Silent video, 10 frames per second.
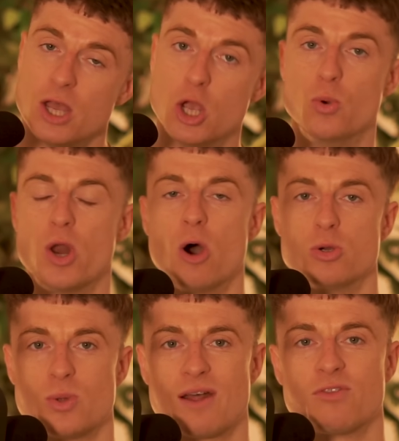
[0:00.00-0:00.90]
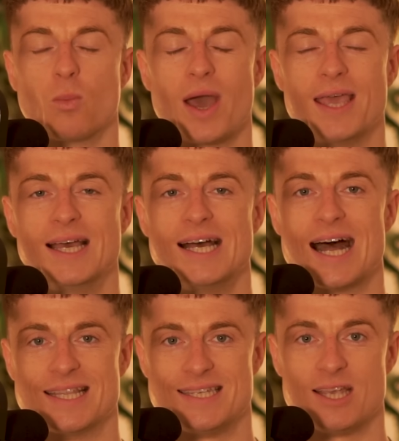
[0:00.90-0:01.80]
Who knows? We'd have to wait
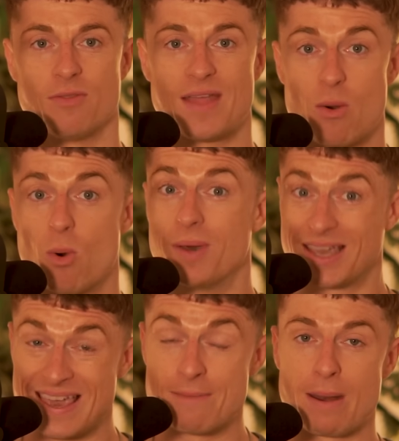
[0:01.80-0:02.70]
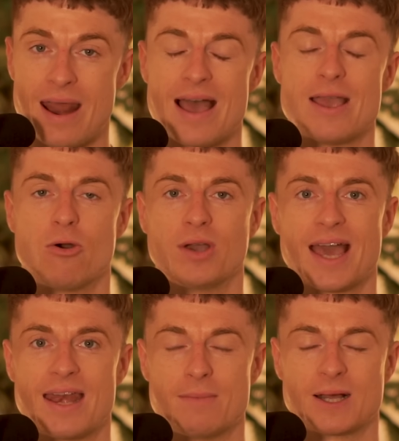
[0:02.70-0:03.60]
and see on that one, but keep an eye on
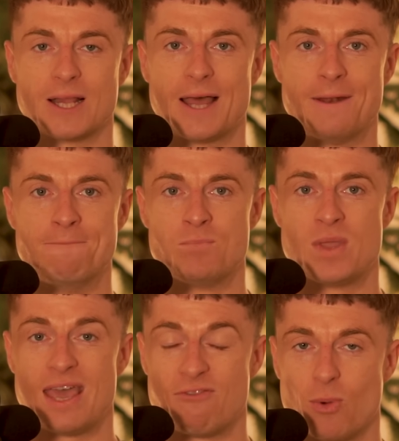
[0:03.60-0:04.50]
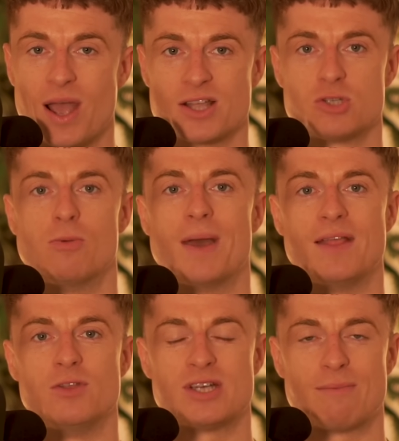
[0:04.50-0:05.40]
Kenny McLean if we are to remain
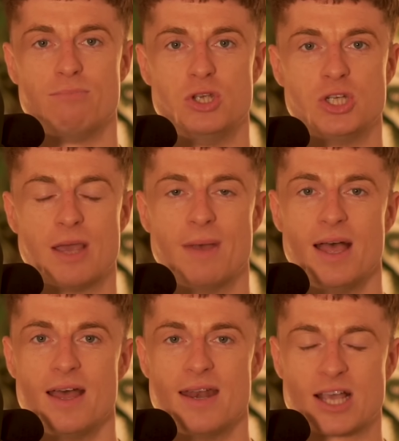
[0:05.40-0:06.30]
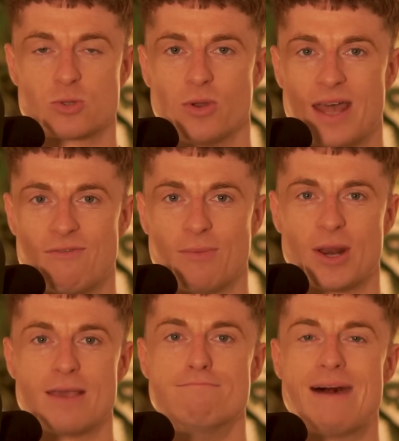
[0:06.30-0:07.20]
in the Championship. Next one,
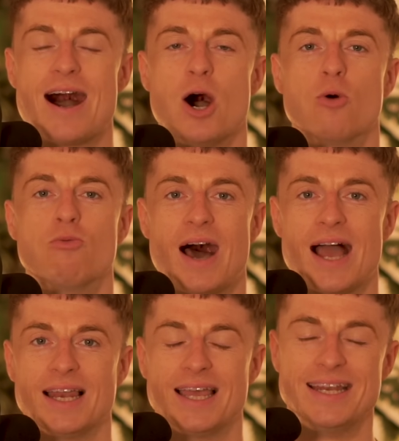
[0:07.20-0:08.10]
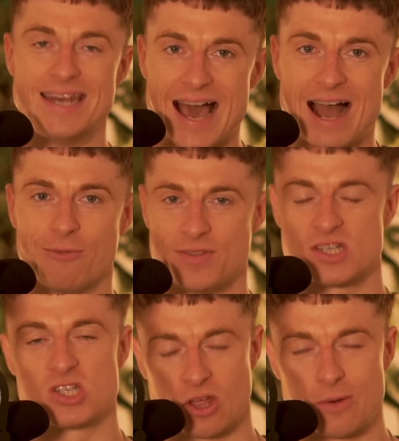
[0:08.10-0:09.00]
everybody, Matt O'Reilly. Now,
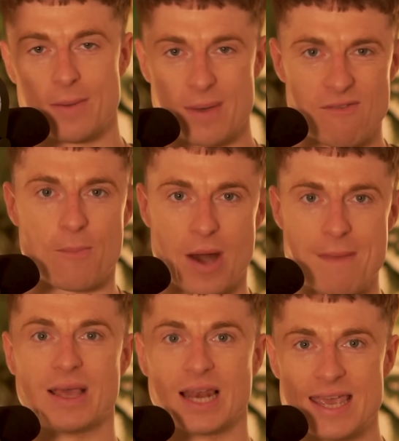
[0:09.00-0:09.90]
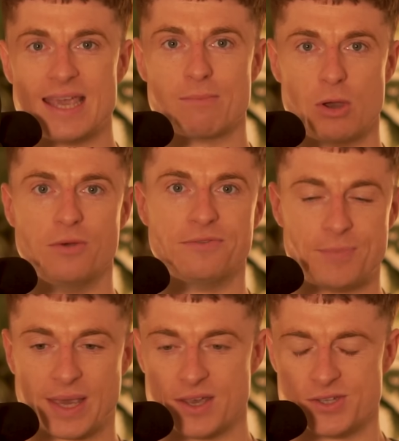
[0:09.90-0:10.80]
this is going to be a bit of a Premier League move,
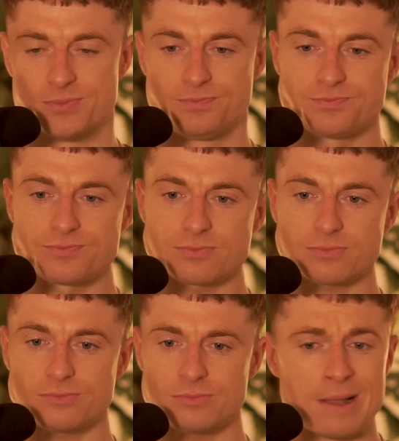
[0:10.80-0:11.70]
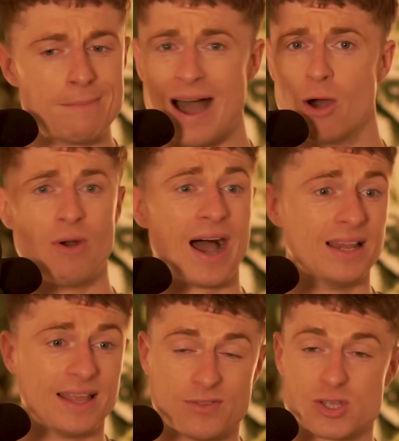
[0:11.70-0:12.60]
because Matt
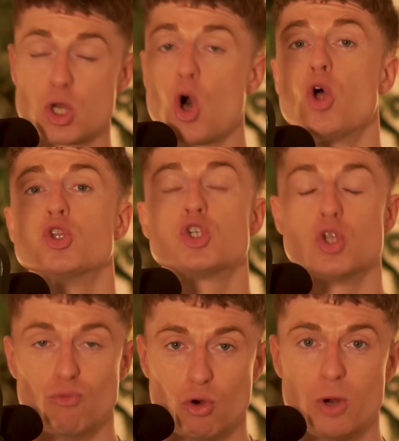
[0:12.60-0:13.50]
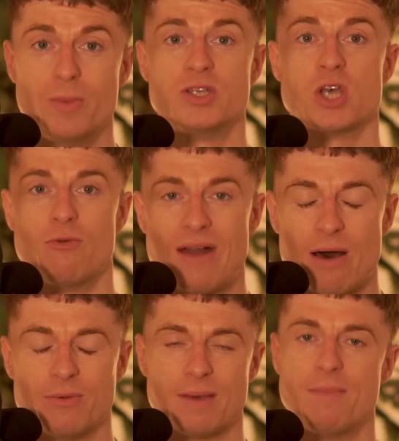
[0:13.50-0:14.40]
O'Reilly, there's constant rumours
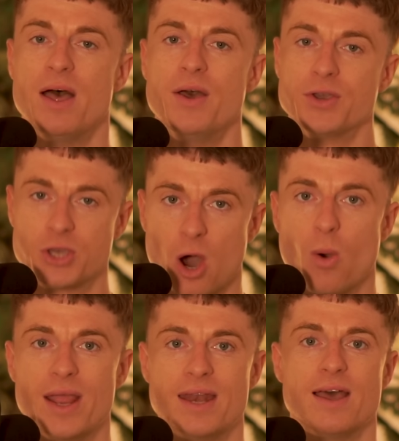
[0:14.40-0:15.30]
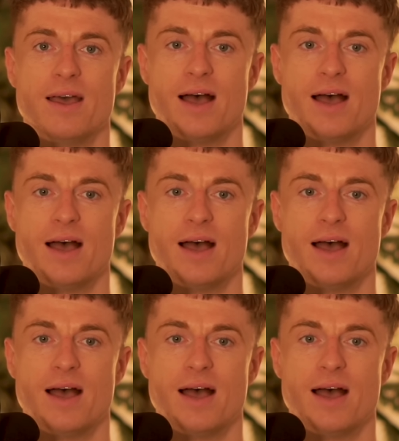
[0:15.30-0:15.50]
around him going